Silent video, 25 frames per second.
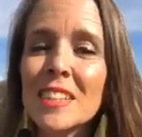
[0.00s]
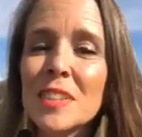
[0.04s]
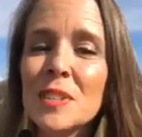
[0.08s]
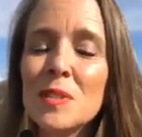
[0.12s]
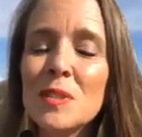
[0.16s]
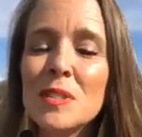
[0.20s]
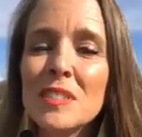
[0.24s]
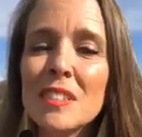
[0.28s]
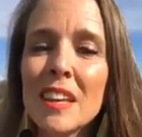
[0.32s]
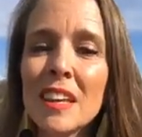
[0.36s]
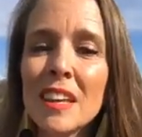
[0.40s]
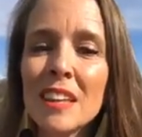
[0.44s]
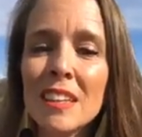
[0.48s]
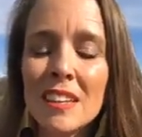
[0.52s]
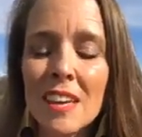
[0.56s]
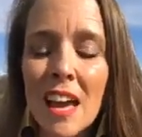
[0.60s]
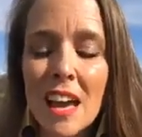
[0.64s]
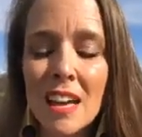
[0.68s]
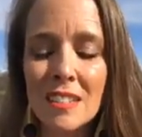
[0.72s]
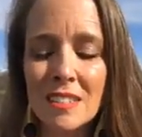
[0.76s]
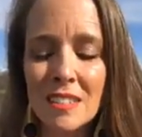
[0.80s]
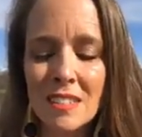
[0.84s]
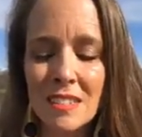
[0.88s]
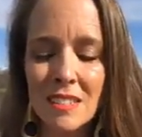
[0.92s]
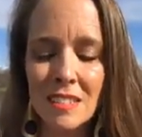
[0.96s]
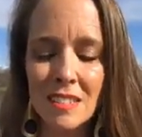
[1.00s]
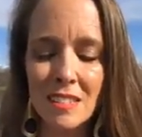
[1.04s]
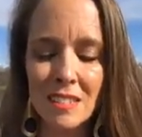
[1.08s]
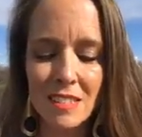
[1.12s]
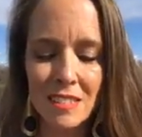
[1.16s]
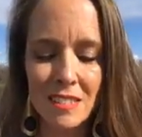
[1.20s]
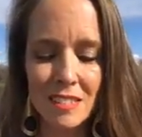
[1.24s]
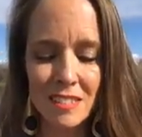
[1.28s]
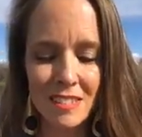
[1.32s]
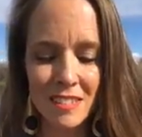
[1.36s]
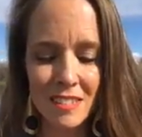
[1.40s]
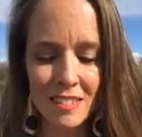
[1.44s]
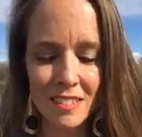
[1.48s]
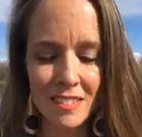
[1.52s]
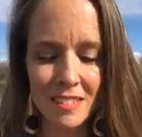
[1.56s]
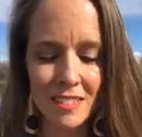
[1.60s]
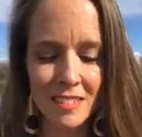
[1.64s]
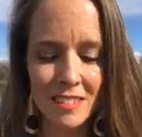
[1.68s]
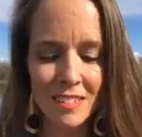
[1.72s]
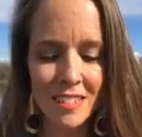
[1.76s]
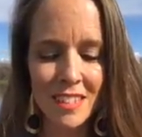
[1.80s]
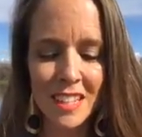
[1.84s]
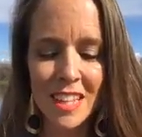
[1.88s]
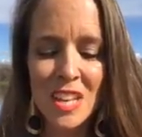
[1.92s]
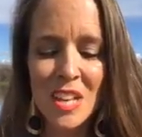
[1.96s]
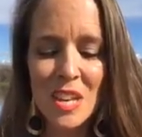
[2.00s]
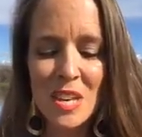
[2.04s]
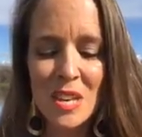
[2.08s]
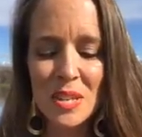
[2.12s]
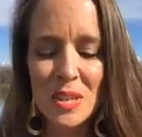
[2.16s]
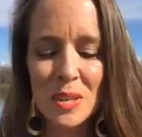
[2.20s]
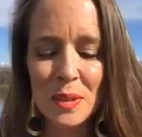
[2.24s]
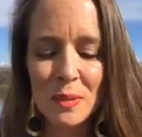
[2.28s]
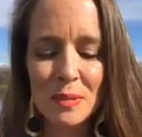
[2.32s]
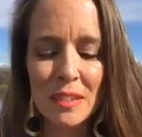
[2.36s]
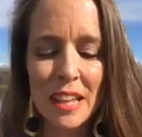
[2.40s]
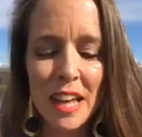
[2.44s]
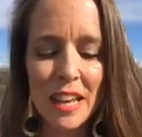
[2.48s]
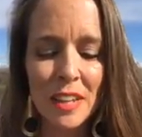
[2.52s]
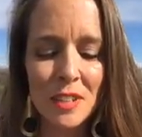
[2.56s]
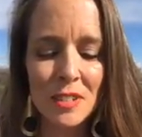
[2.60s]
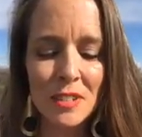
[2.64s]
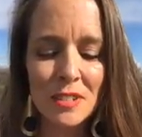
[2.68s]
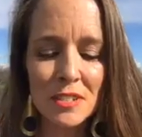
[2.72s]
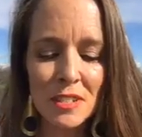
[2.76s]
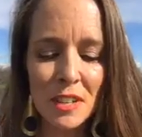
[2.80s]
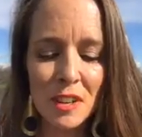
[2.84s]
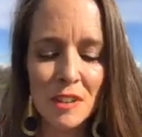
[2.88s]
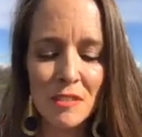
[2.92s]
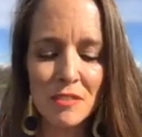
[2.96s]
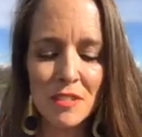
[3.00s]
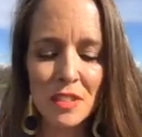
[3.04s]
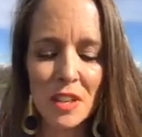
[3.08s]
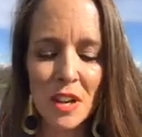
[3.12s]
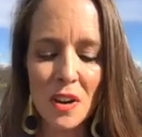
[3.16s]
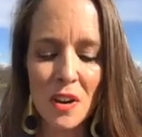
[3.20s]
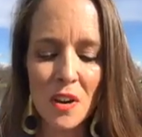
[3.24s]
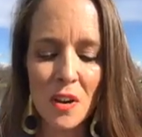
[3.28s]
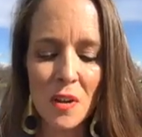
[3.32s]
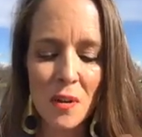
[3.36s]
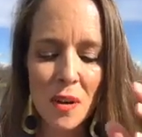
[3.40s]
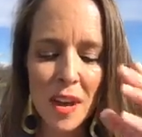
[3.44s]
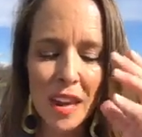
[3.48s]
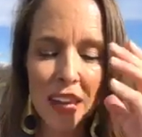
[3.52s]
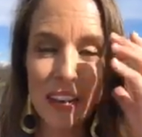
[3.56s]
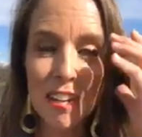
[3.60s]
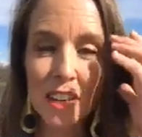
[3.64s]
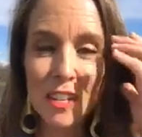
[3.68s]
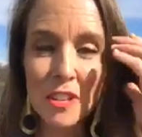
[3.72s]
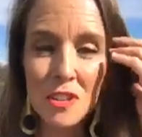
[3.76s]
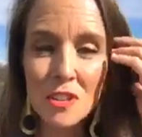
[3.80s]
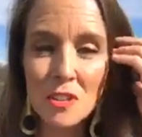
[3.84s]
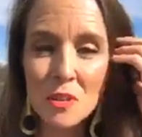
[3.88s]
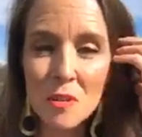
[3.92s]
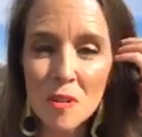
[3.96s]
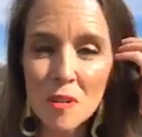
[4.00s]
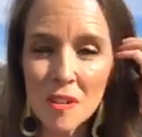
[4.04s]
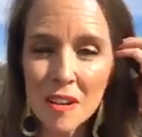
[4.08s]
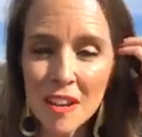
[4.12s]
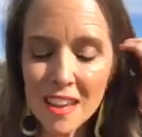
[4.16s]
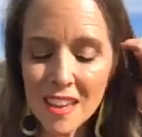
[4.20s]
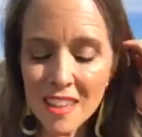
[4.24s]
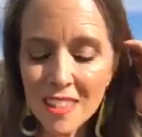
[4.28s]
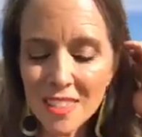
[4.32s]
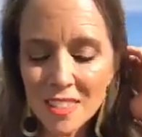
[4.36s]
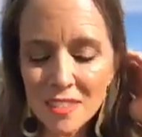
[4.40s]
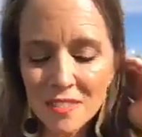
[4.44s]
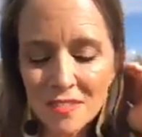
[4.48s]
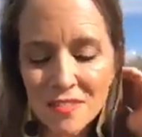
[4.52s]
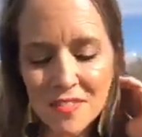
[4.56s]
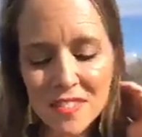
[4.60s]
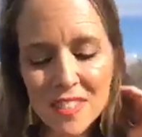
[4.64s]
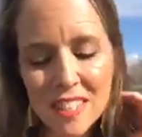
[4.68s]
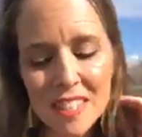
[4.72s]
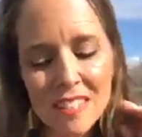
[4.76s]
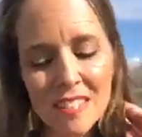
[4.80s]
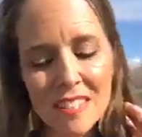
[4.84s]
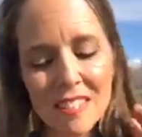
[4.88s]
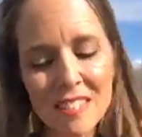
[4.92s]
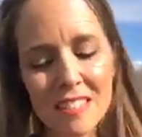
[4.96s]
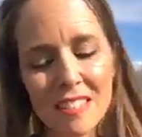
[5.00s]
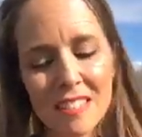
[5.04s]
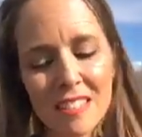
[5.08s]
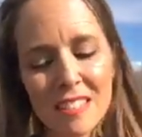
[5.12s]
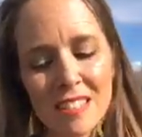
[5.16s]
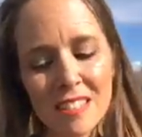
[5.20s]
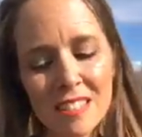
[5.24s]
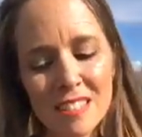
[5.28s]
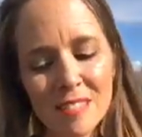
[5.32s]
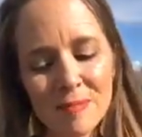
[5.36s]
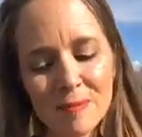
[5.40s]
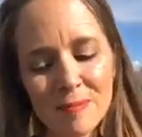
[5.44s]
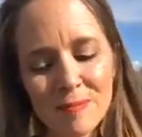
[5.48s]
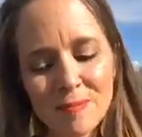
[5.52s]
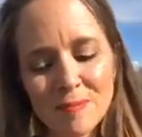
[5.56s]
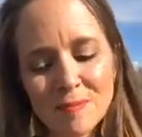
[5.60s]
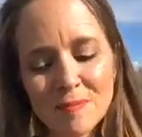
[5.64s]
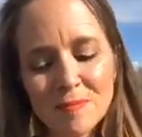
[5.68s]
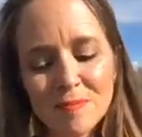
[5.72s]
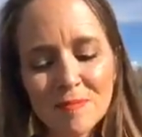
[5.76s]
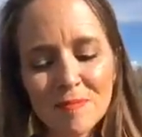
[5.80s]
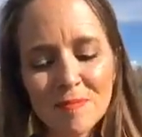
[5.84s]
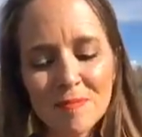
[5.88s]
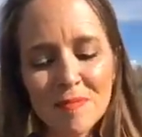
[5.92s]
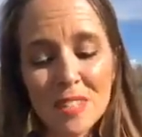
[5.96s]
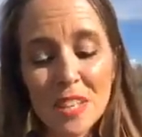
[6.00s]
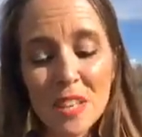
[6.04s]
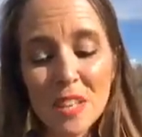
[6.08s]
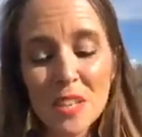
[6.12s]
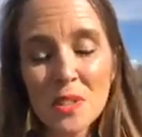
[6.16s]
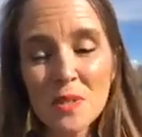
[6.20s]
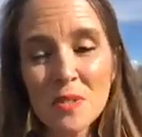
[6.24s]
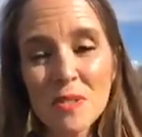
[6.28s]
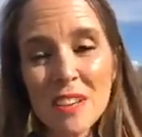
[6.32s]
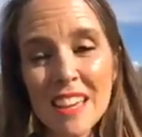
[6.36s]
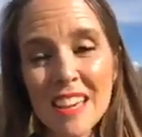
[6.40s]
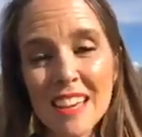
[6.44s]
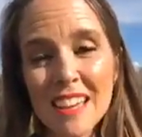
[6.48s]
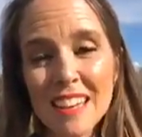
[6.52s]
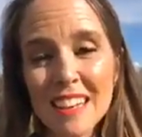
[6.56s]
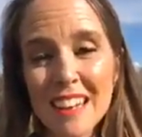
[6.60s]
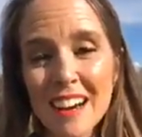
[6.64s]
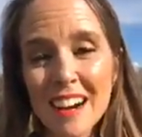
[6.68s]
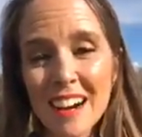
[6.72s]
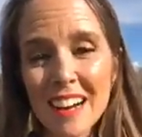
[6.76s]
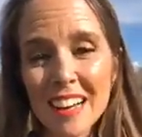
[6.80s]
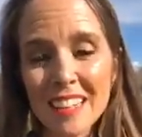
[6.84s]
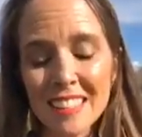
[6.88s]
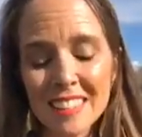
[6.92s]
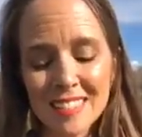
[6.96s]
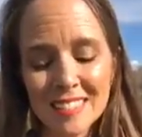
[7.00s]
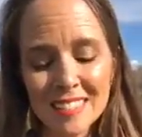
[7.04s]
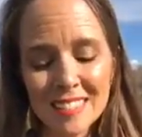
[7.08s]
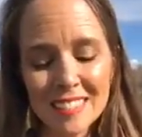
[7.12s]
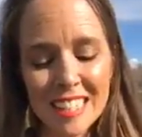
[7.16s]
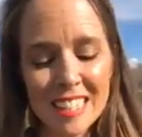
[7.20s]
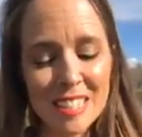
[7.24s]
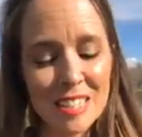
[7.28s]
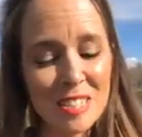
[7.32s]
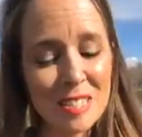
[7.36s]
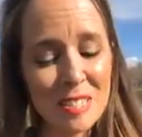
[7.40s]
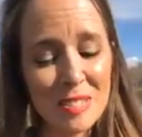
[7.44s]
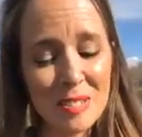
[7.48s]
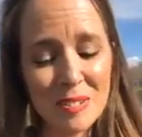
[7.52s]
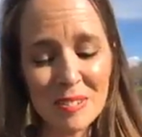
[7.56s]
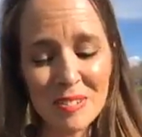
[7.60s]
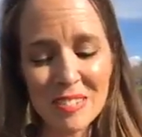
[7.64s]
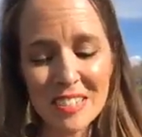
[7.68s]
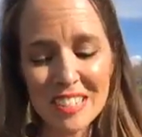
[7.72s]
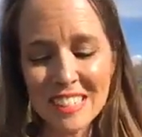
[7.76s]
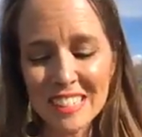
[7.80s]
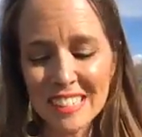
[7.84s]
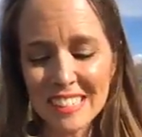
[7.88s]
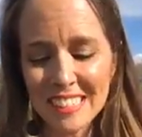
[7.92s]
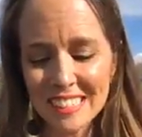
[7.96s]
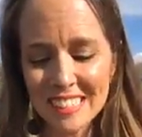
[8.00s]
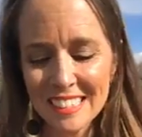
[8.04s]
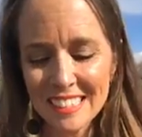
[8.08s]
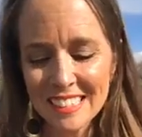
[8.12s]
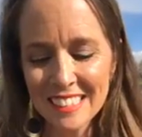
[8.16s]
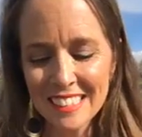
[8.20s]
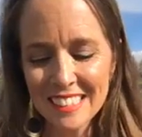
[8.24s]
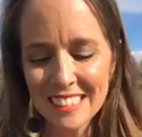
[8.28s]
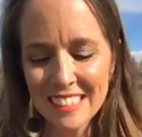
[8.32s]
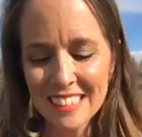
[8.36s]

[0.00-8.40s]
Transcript: You say yes. You let yourself go and enjoy the feast. You can't not, it's too good.